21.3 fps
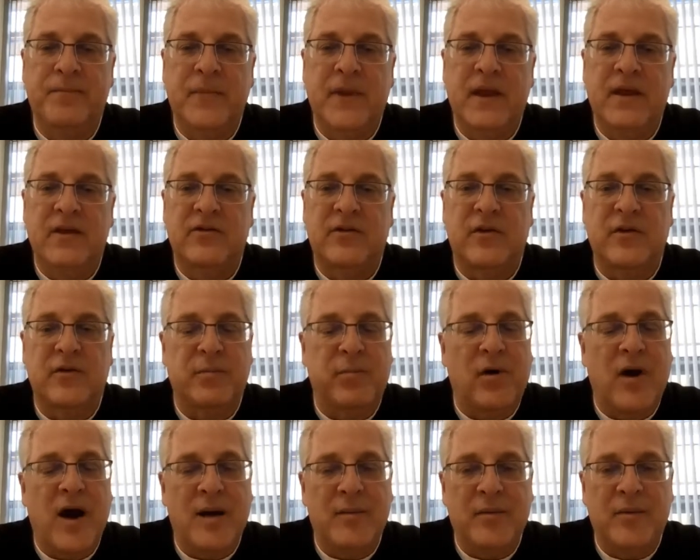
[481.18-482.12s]
So they're
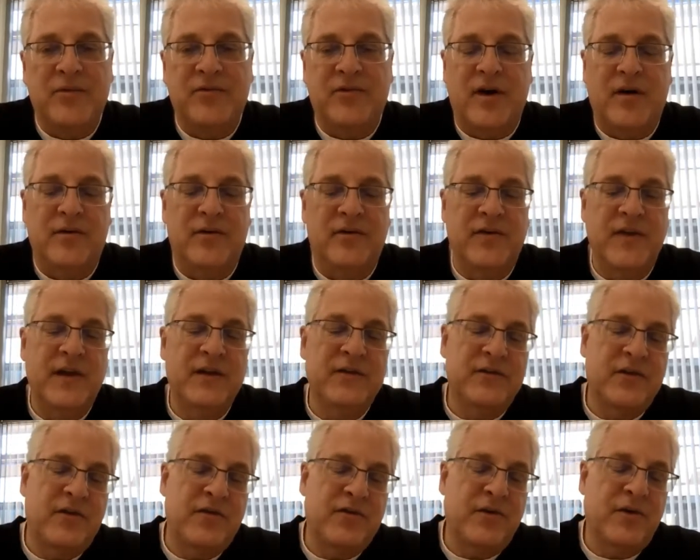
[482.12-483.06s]
problem solvers. And then there's the
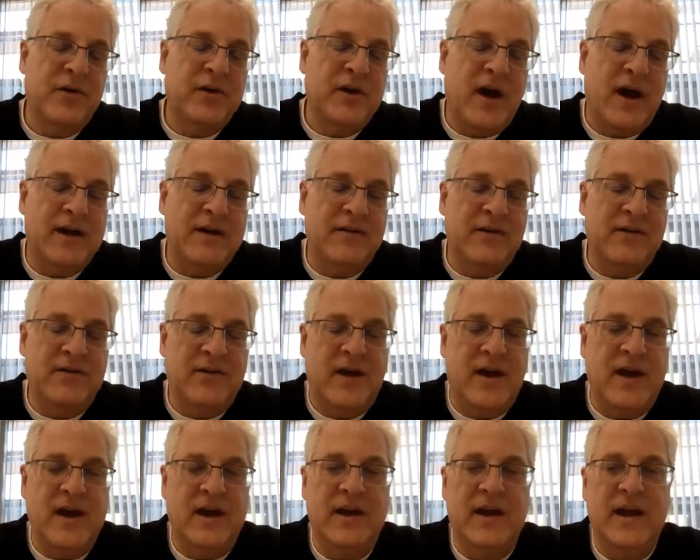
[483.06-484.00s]
third kind of
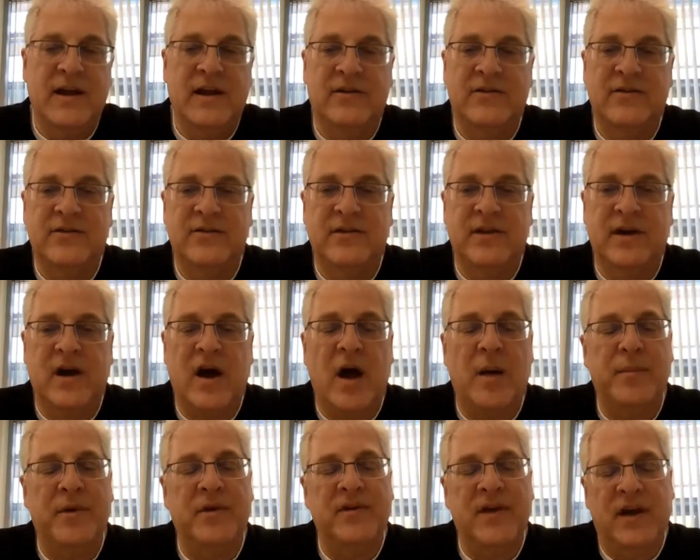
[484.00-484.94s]
design, and that's the
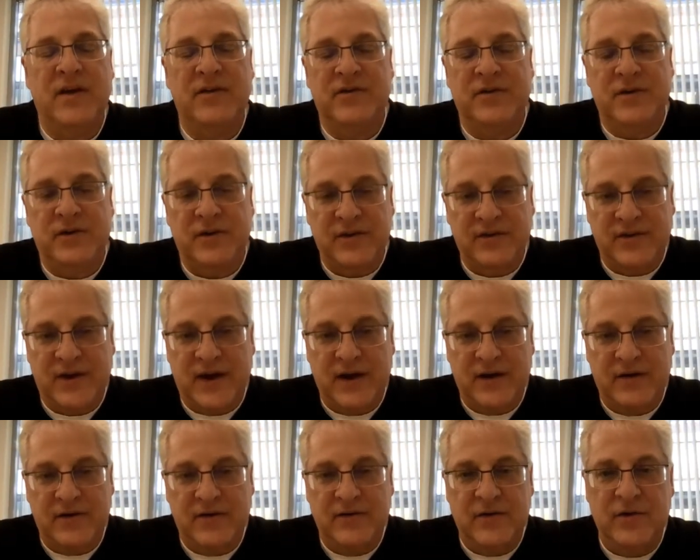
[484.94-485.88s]
computational
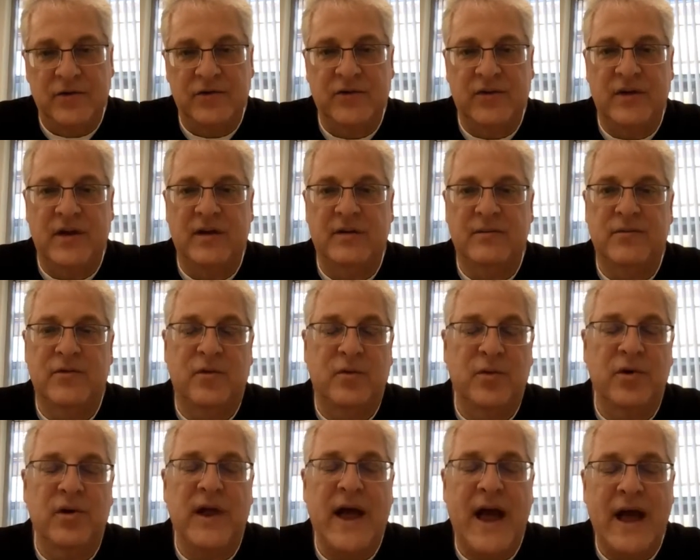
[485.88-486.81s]
designers. Those are the
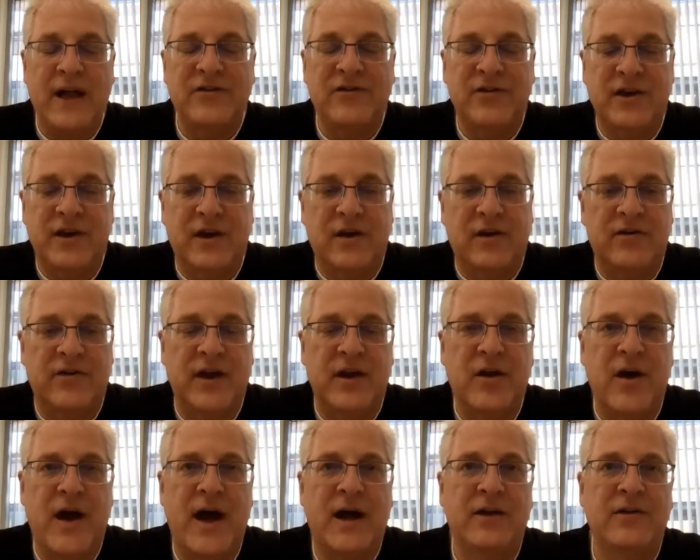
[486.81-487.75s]
real engineers. They know
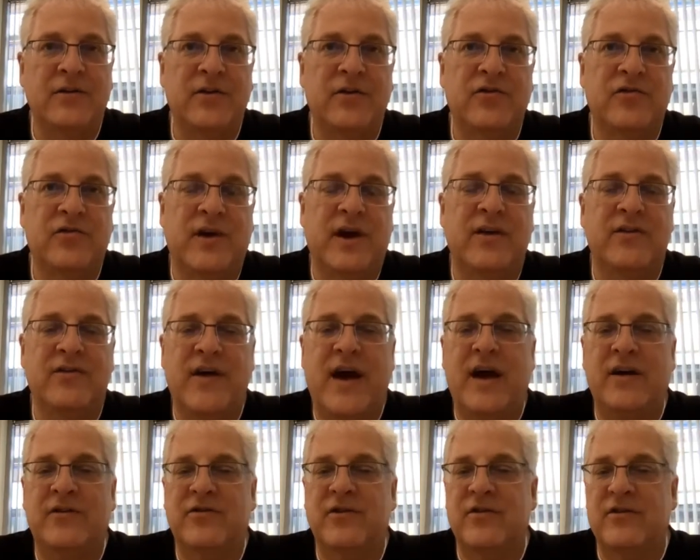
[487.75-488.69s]
how to do
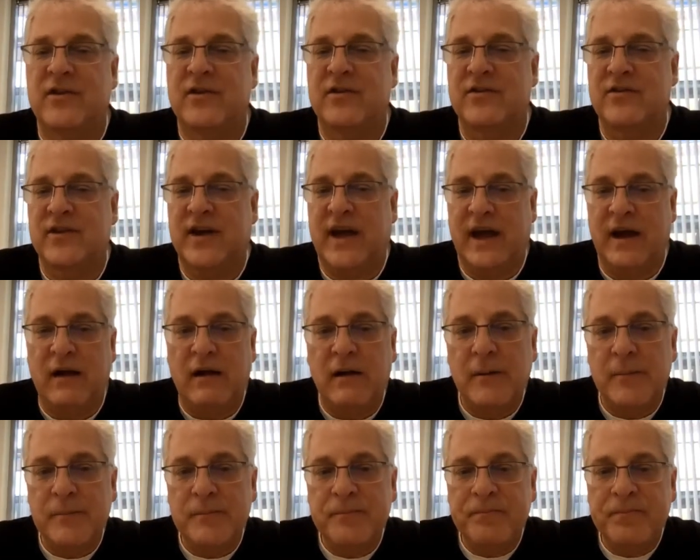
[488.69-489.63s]
transactions at scale.
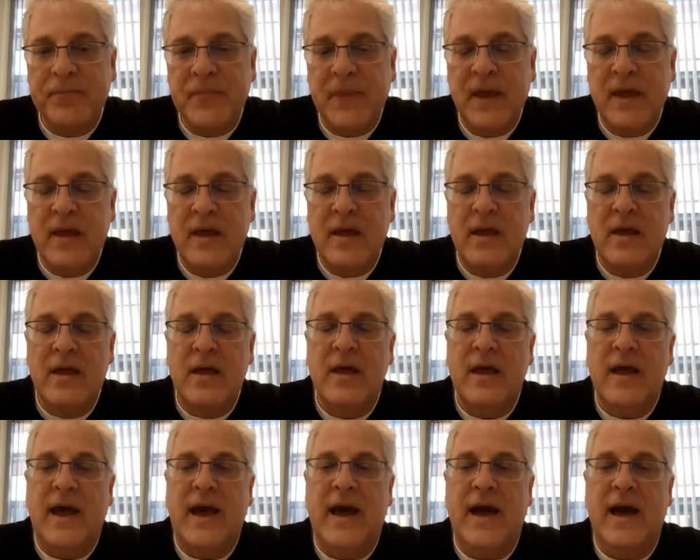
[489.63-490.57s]

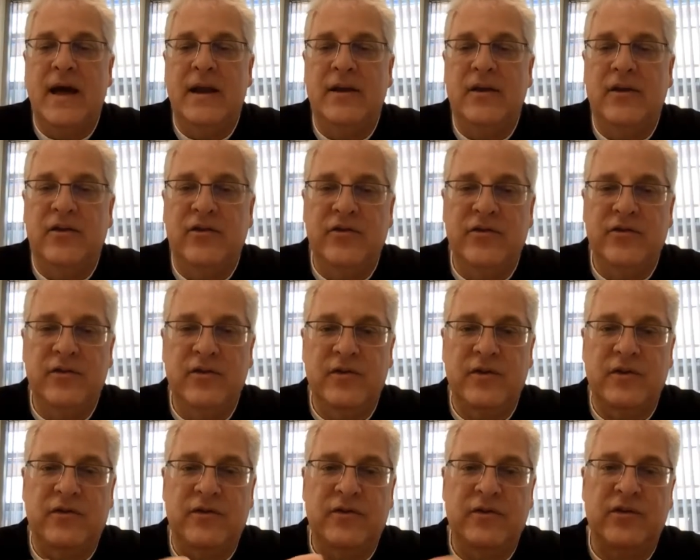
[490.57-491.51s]
And the
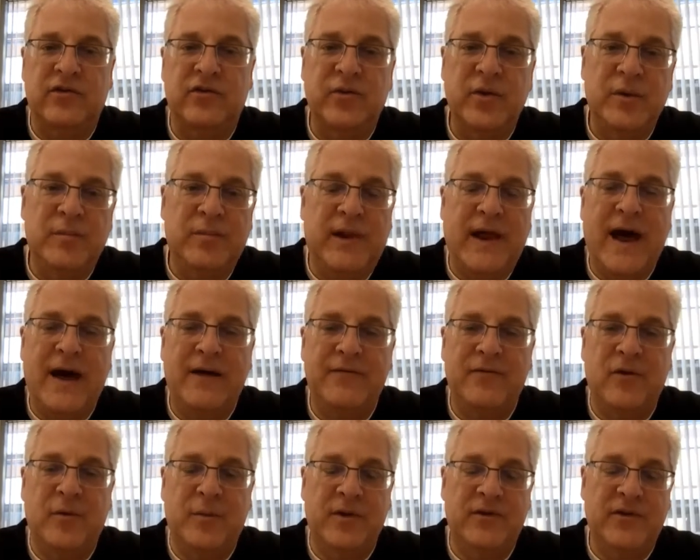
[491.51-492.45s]
Skuid
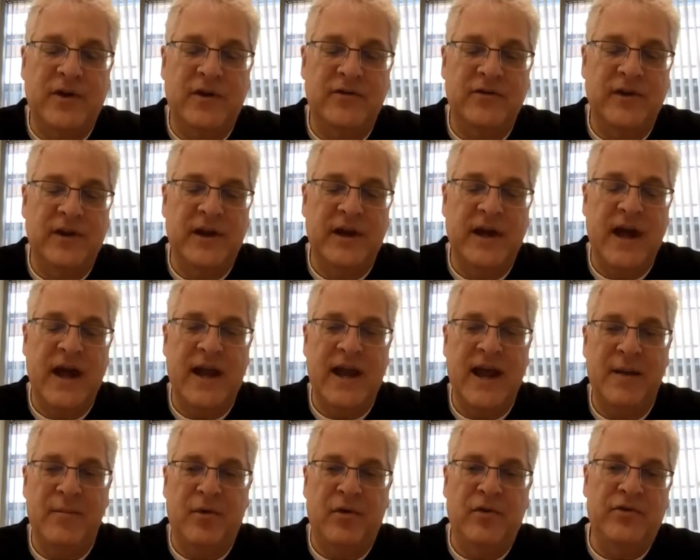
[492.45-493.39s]
platform essentially
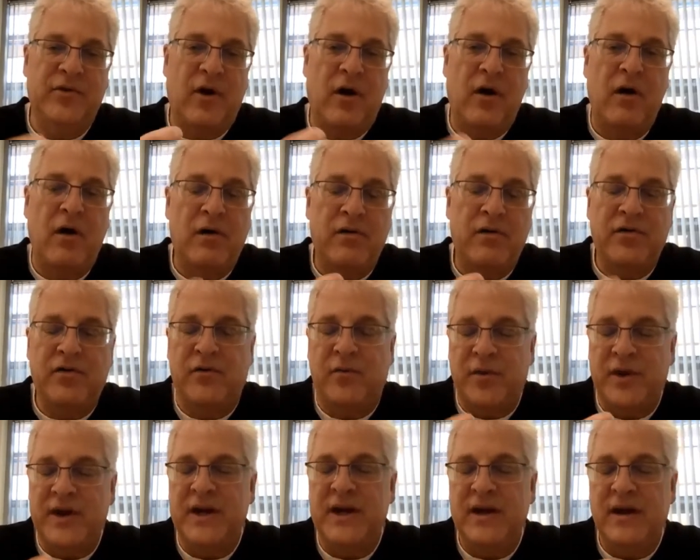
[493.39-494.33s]
enables all
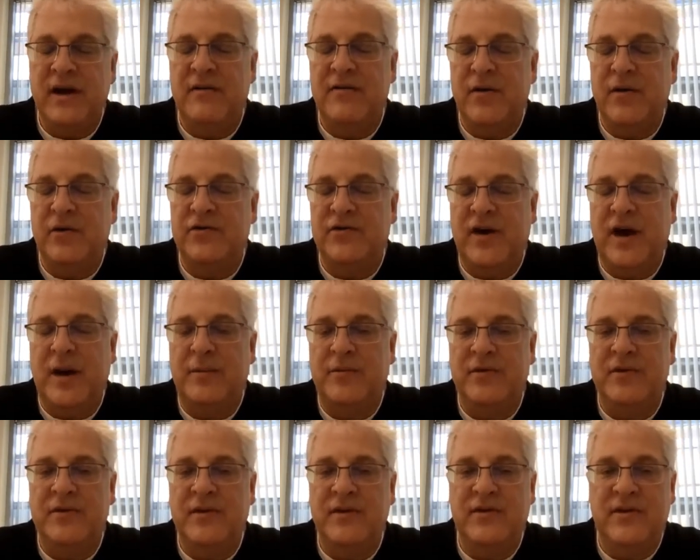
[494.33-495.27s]
three of those types of
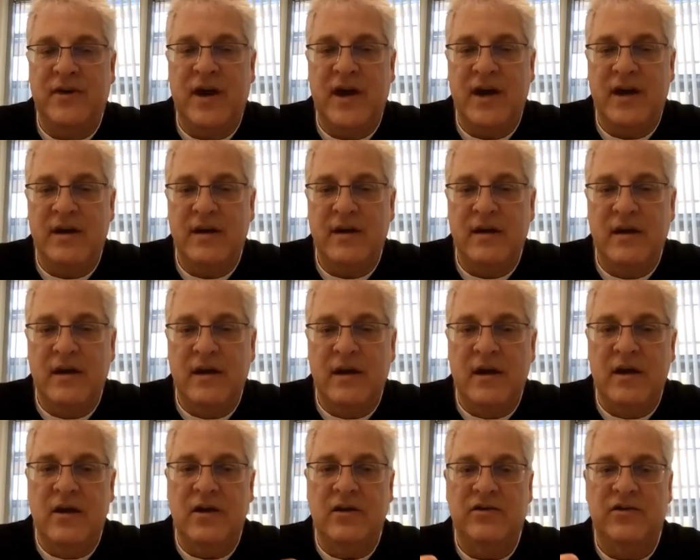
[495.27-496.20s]
design
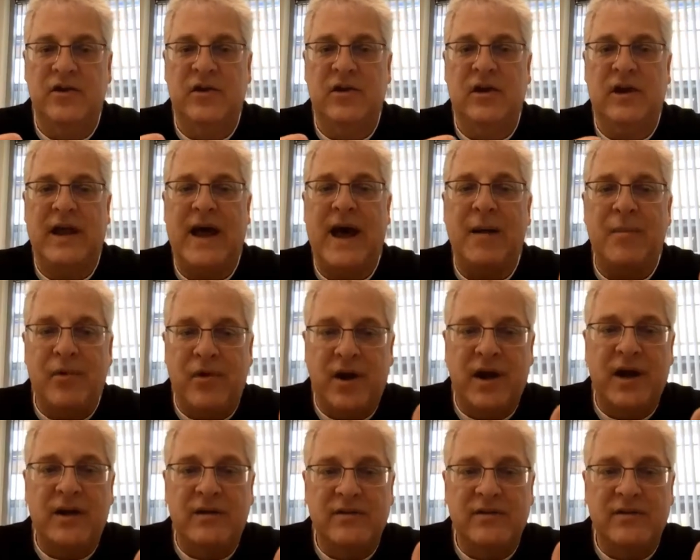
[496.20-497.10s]
to collaborate